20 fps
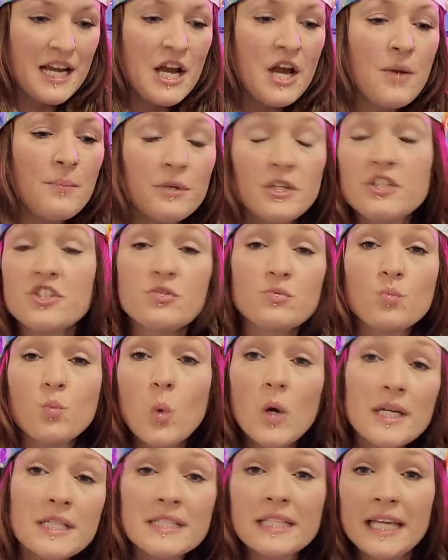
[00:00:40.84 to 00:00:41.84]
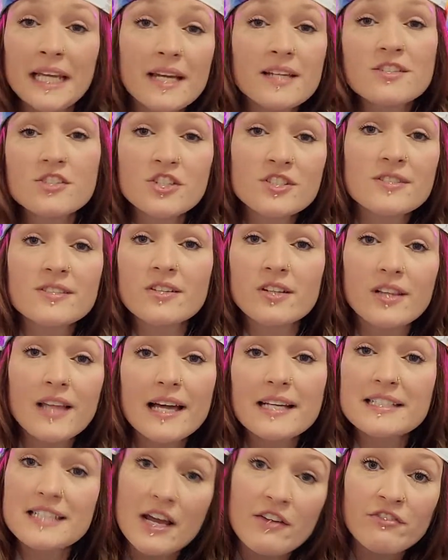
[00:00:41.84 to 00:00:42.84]
because one can't just
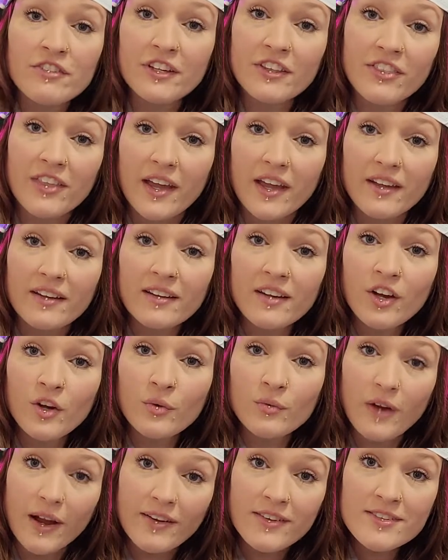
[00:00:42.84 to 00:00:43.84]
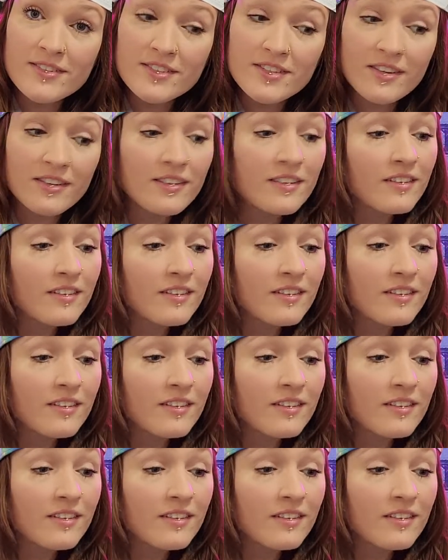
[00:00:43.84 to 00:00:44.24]
collect everything, right?